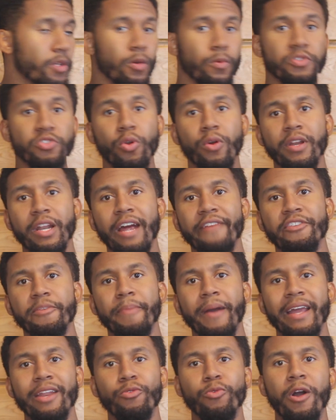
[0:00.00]
What's going on,
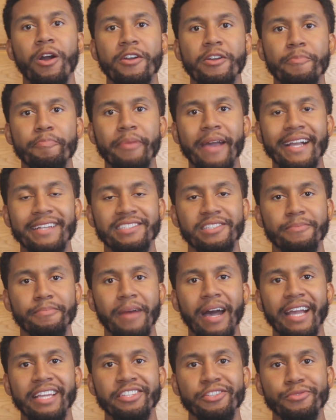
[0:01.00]
everybody? Welcome back to
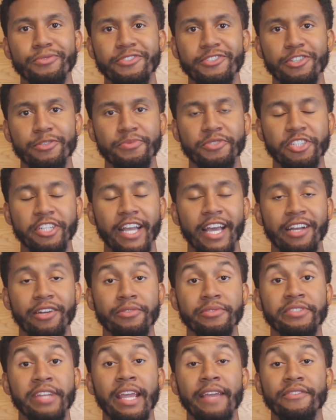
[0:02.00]
my YouTube
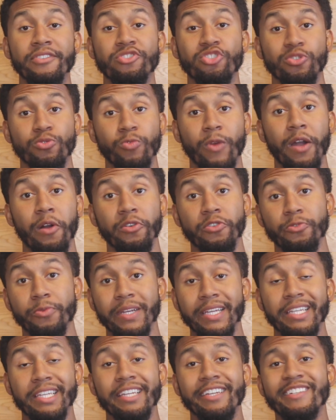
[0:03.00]
channel. David Terrell
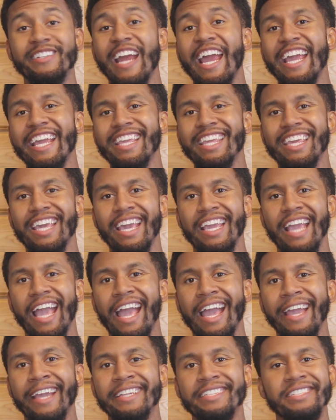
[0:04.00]
Green here,
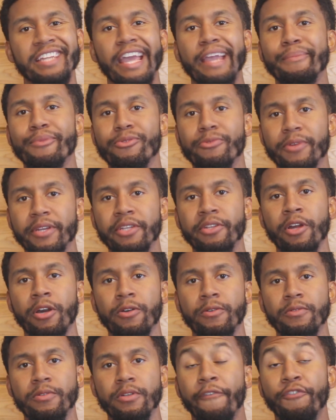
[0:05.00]
aka Day
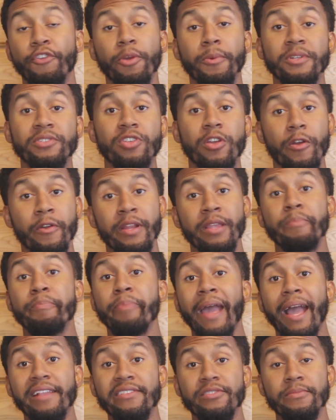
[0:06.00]
Marino. If you're returning
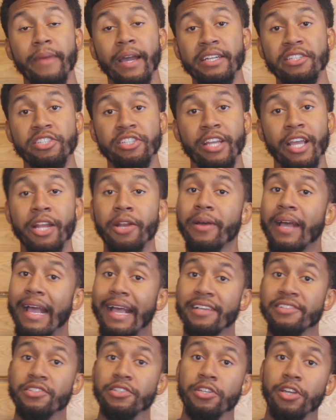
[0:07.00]
back to my channel,
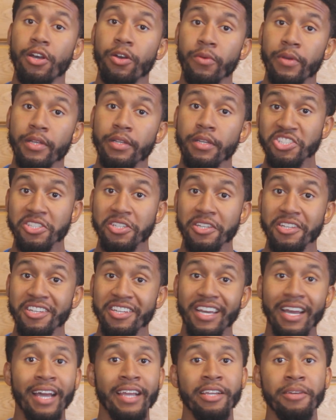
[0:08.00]
how's it going? What's
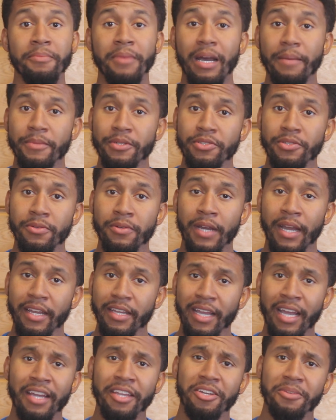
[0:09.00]
good? How your mama
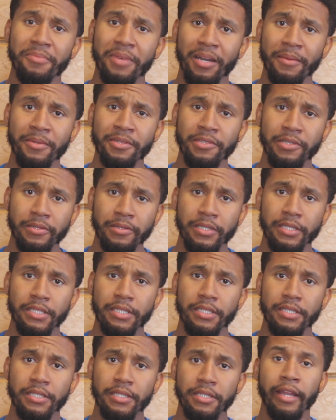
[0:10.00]
doing? How your mama
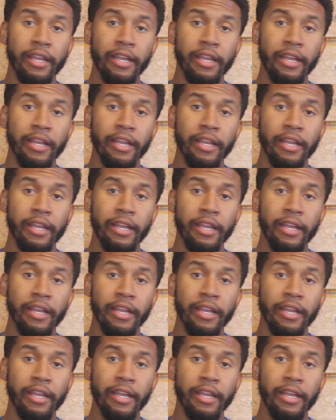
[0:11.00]
doing?